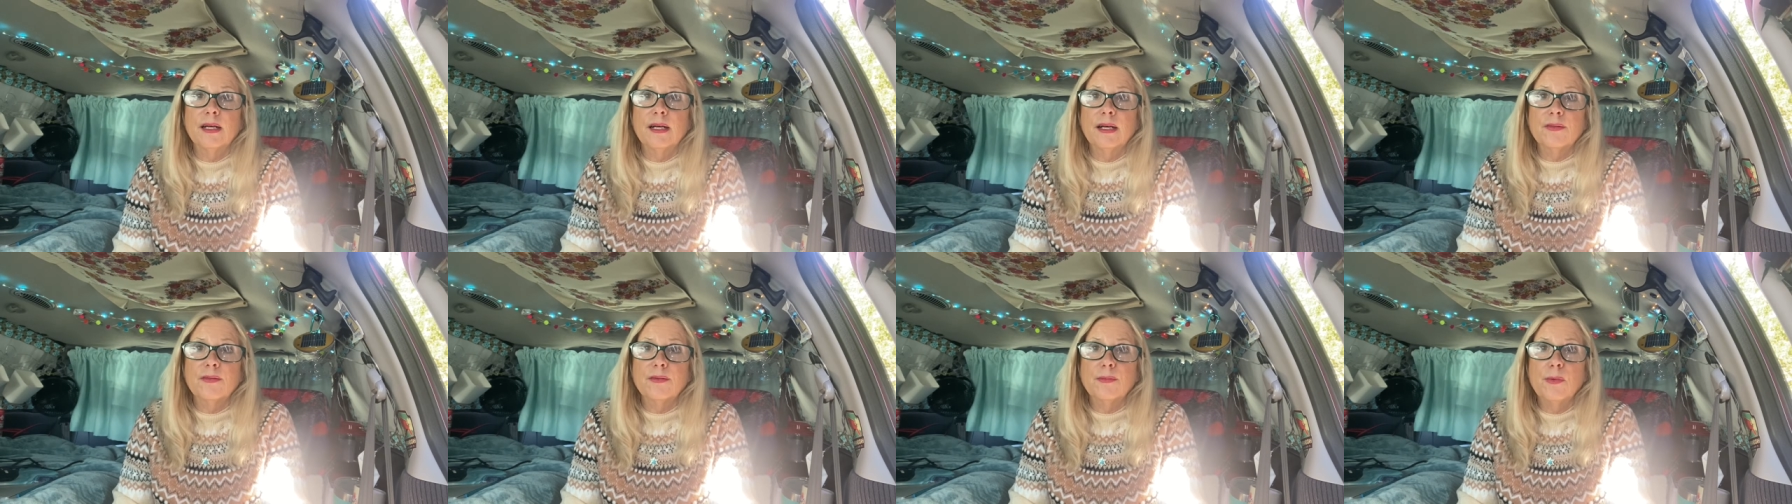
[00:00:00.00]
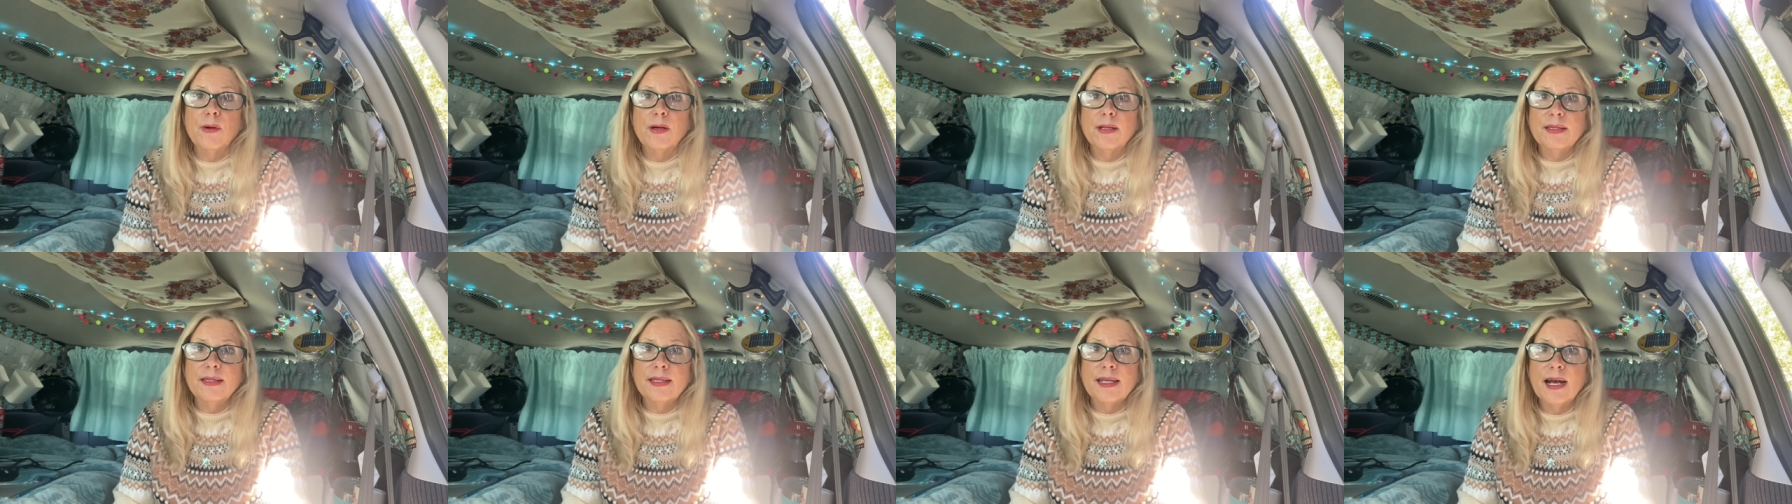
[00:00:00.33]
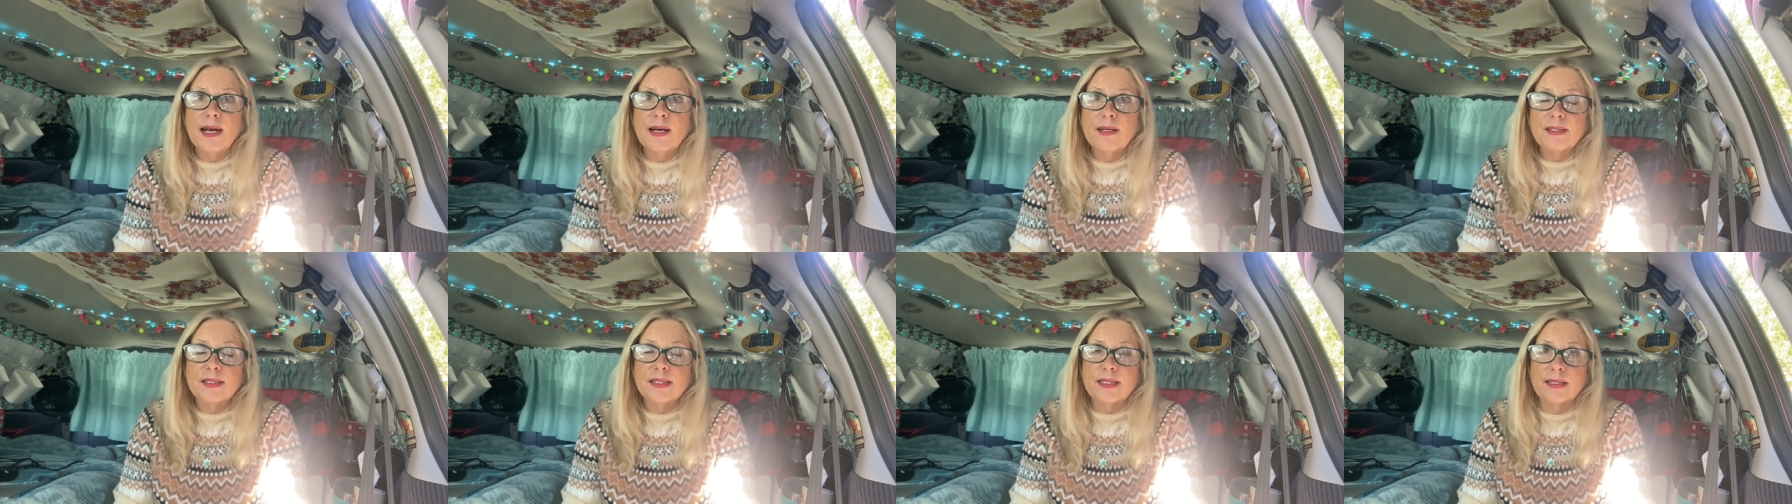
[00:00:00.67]
The
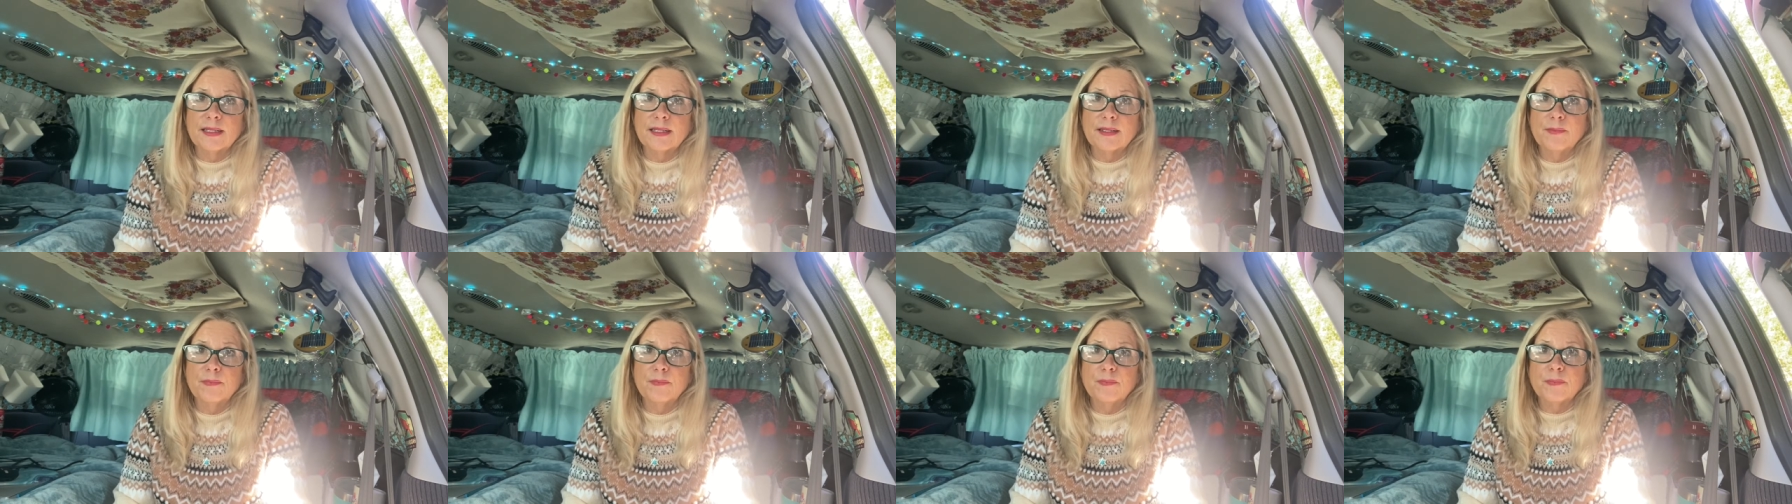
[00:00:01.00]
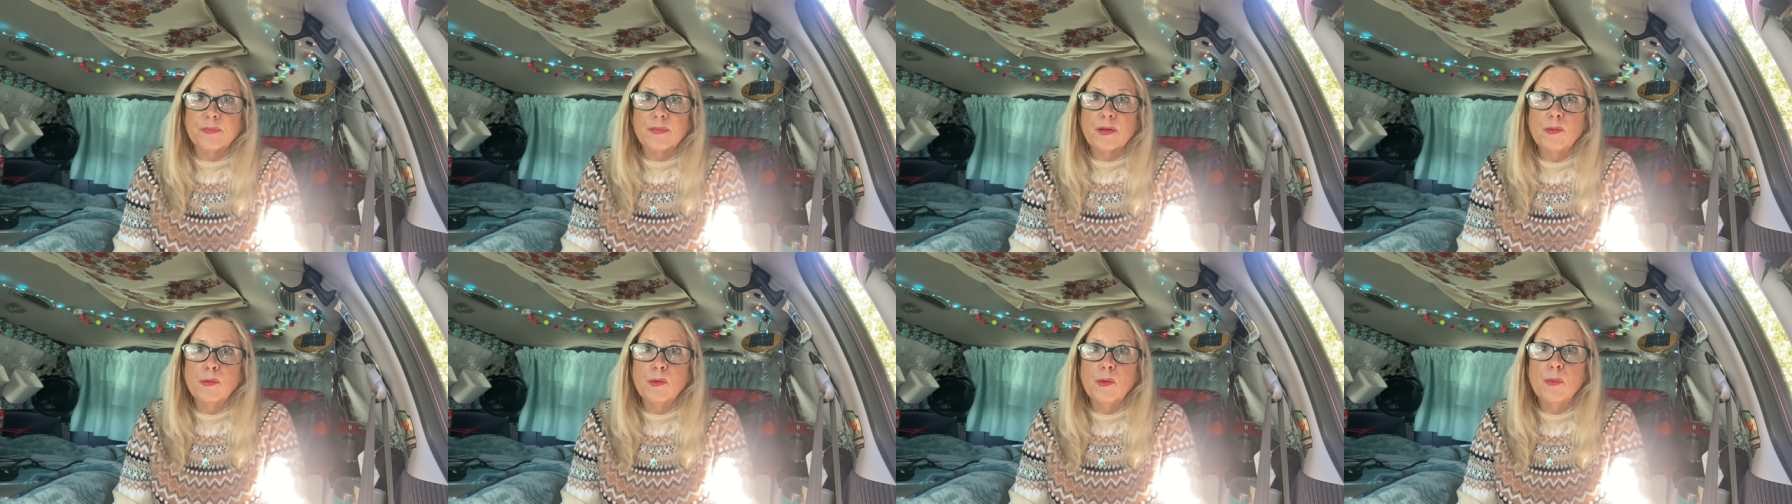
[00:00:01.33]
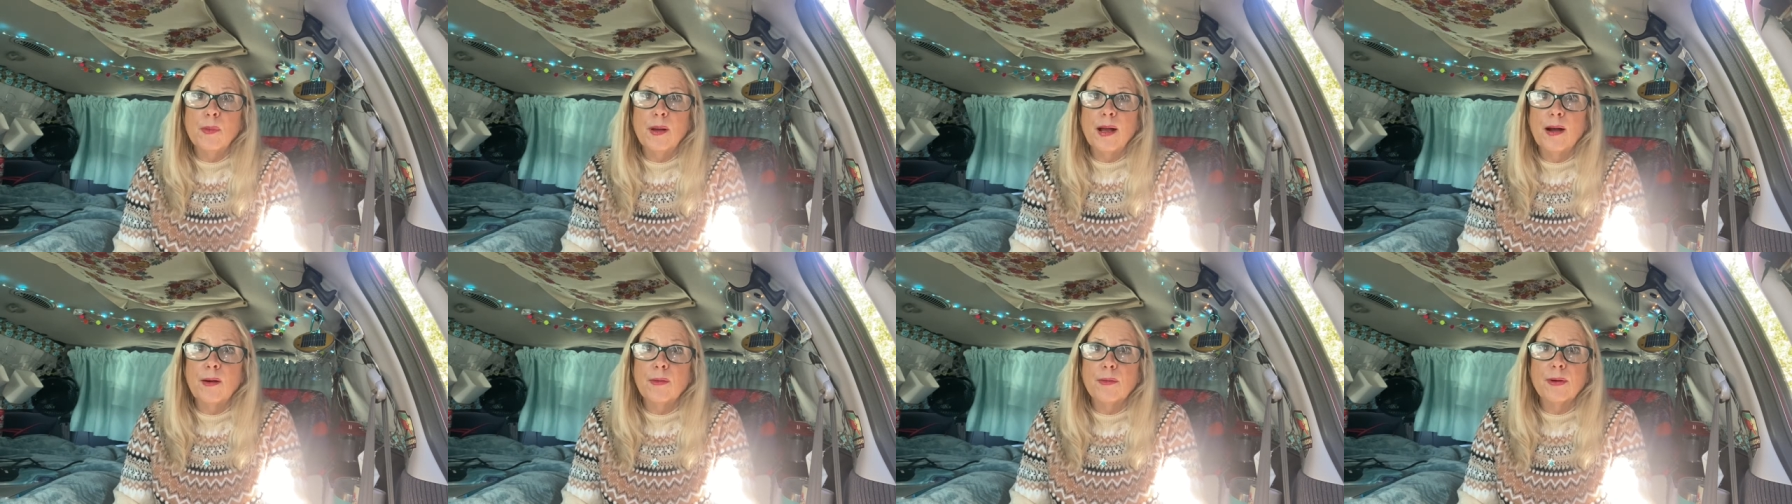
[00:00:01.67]
1,000 will
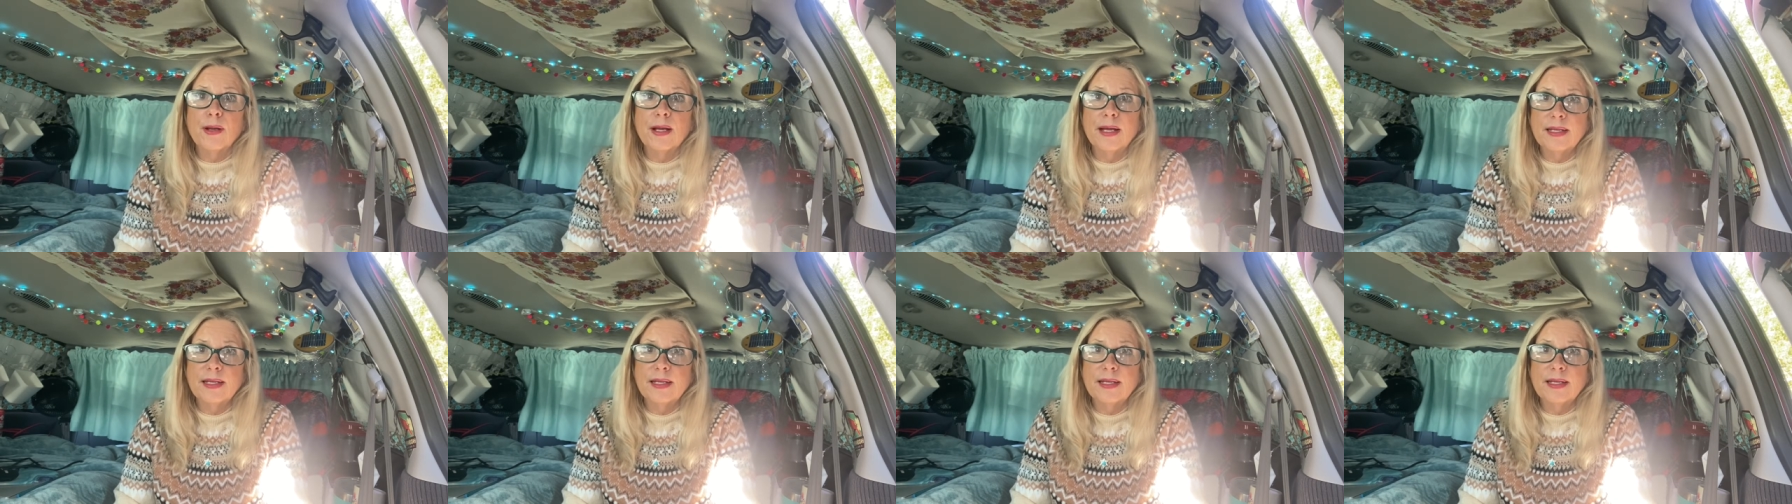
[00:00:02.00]
power